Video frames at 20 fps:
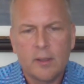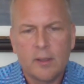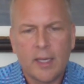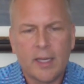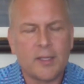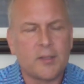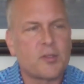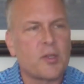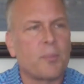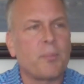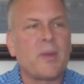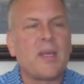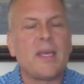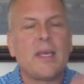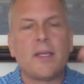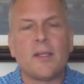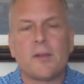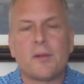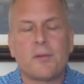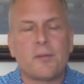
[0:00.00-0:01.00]
And to
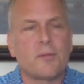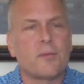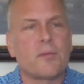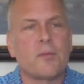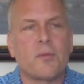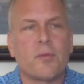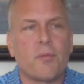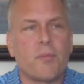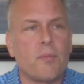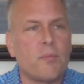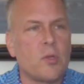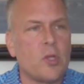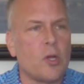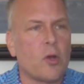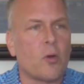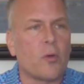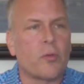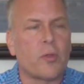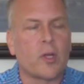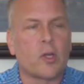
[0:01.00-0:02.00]
be, you know,
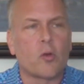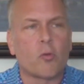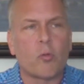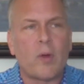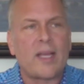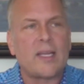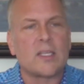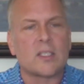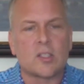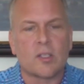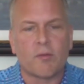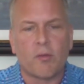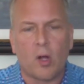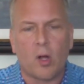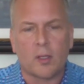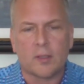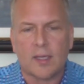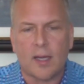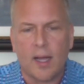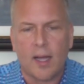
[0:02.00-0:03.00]
the greatest of all
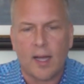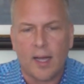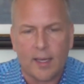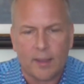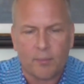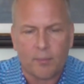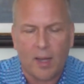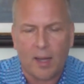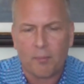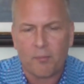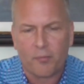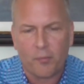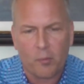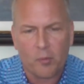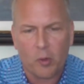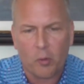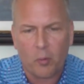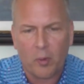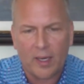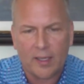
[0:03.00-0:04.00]
time, I'm from New
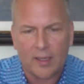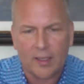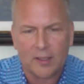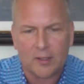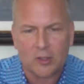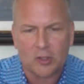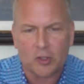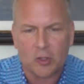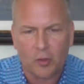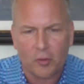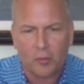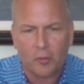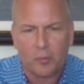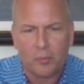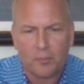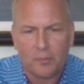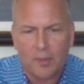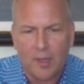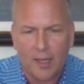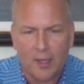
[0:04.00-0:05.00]
England, so
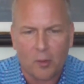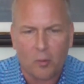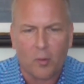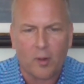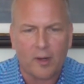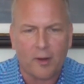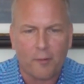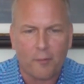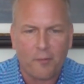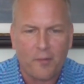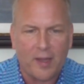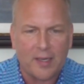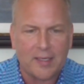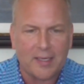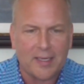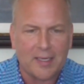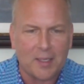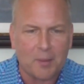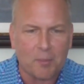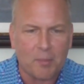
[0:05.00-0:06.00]
I don't want to offend
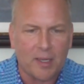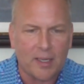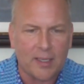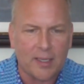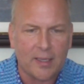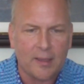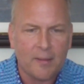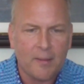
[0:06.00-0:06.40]
anybody.